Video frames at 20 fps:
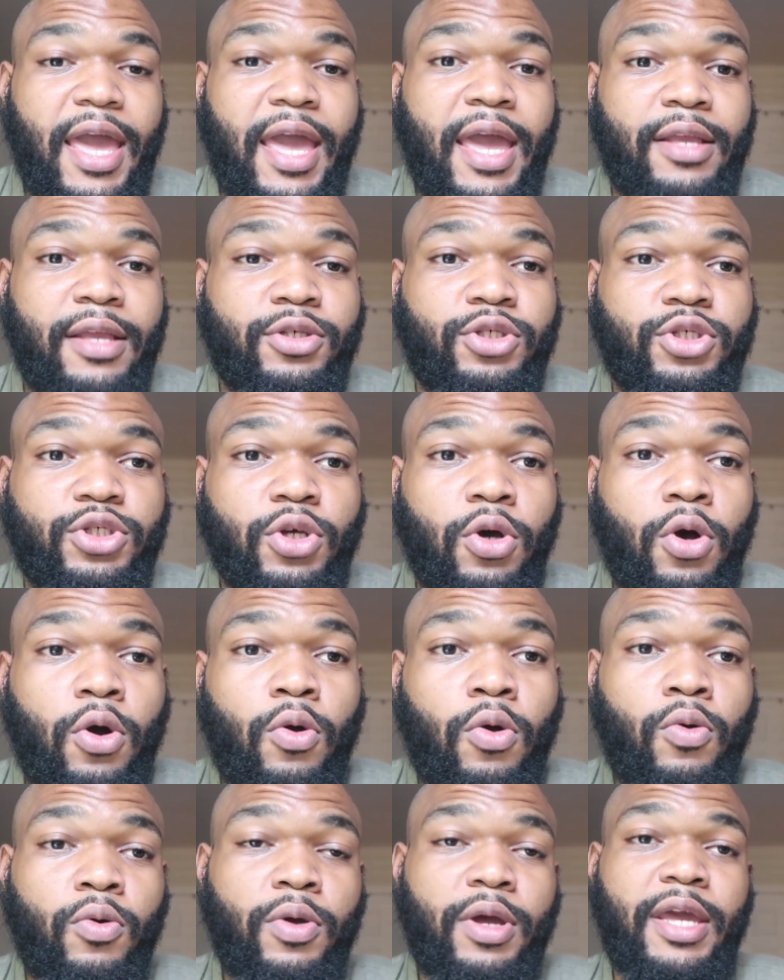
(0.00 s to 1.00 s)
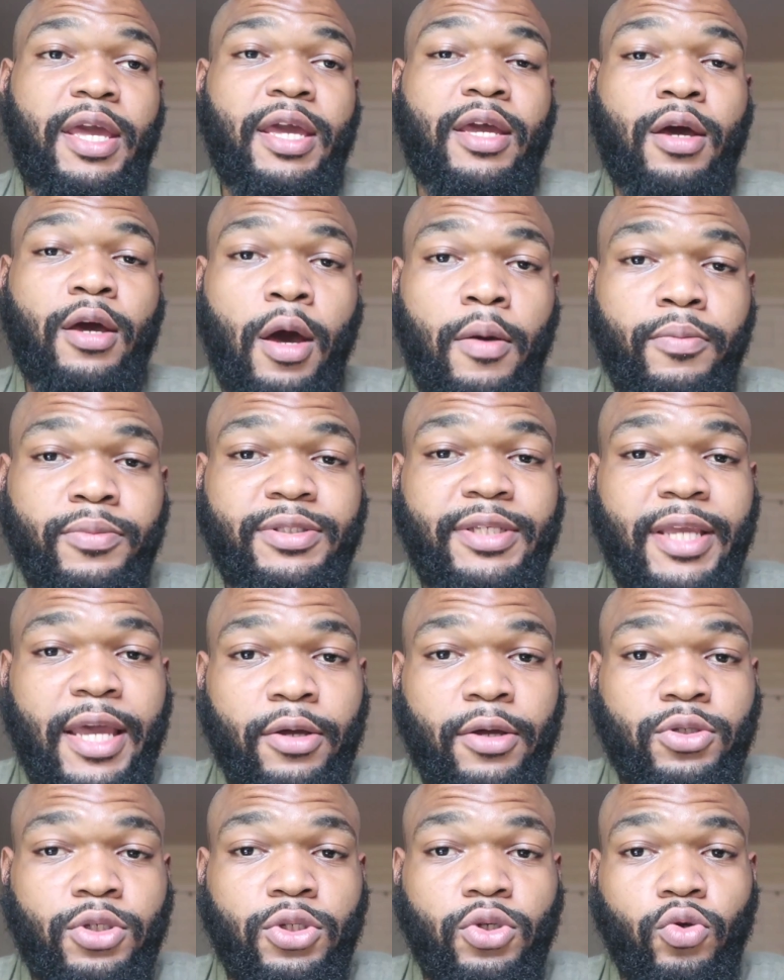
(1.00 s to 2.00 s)
And so it comes
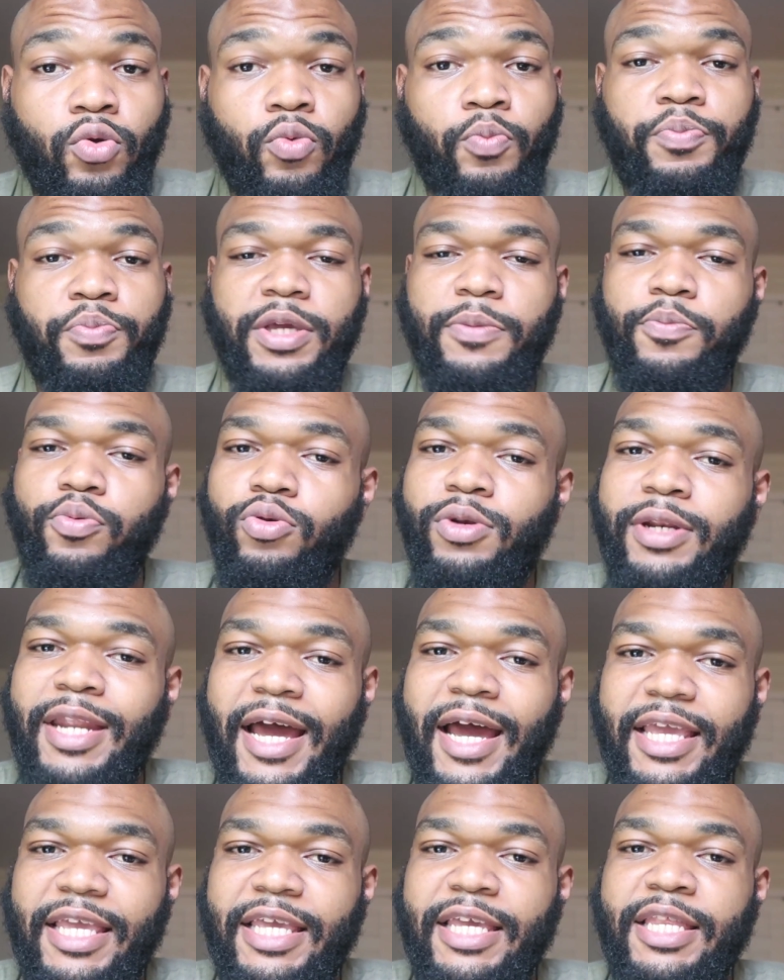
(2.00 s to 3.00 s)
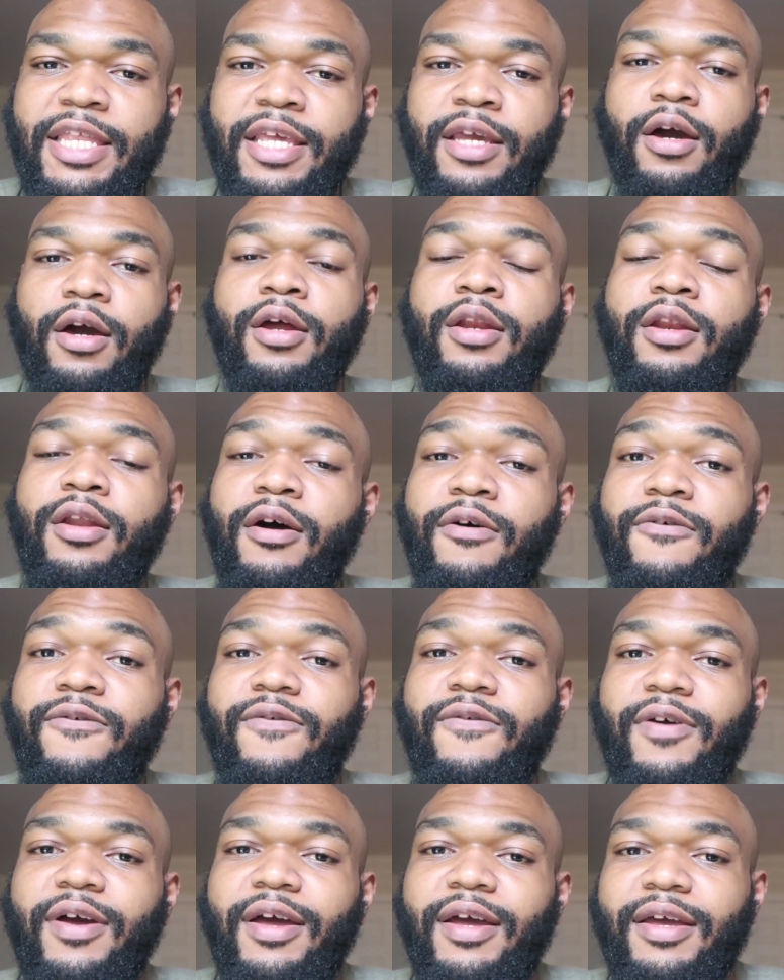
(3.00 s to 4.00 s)
down to people not eating
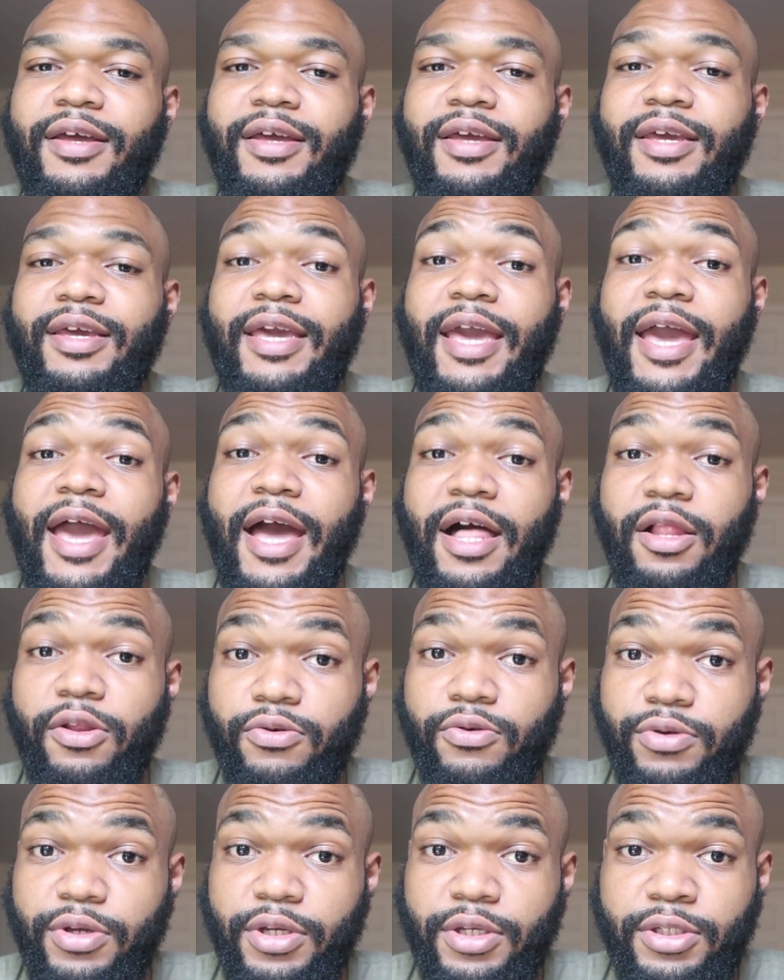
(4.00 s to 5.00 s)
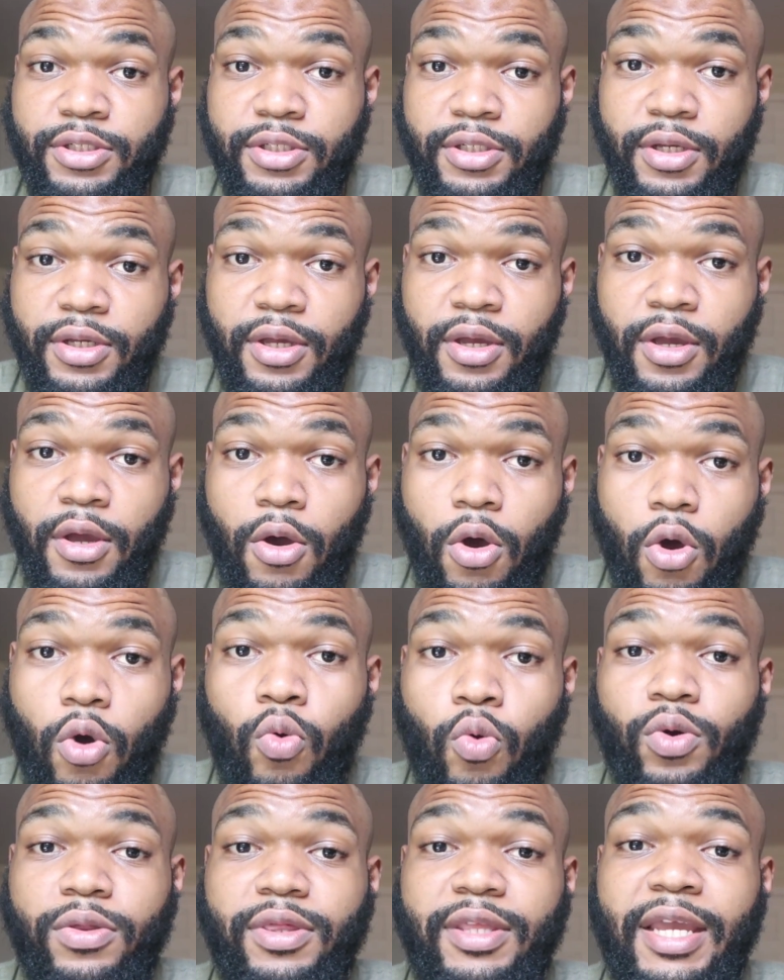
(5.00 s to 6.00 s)
enough calories
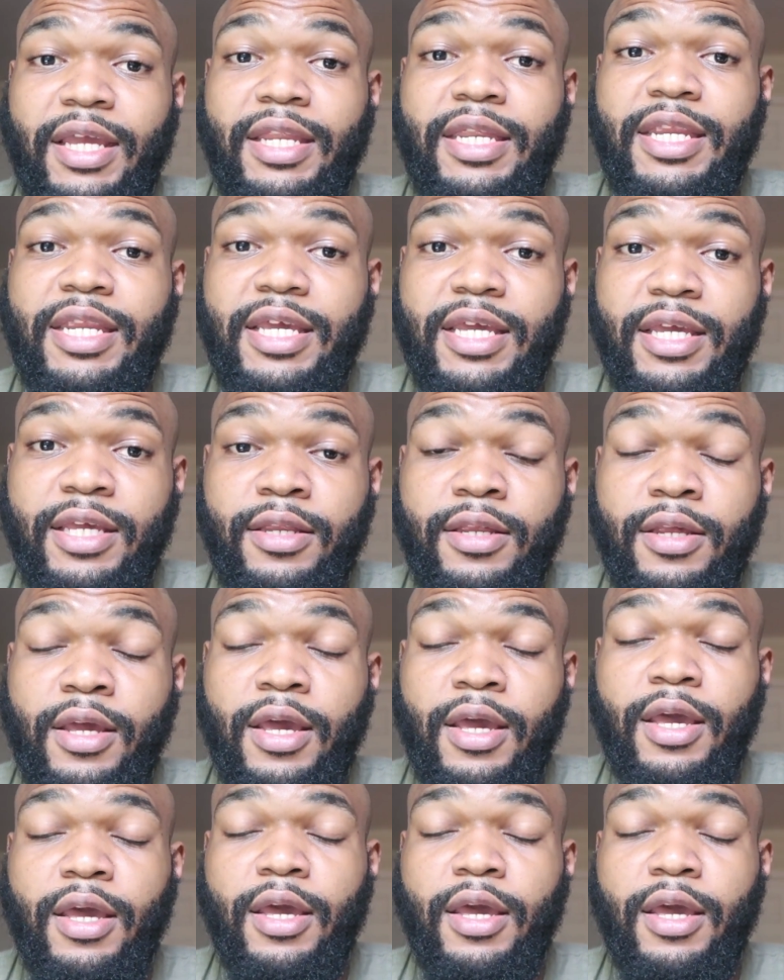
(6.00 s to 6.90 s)
or what they need,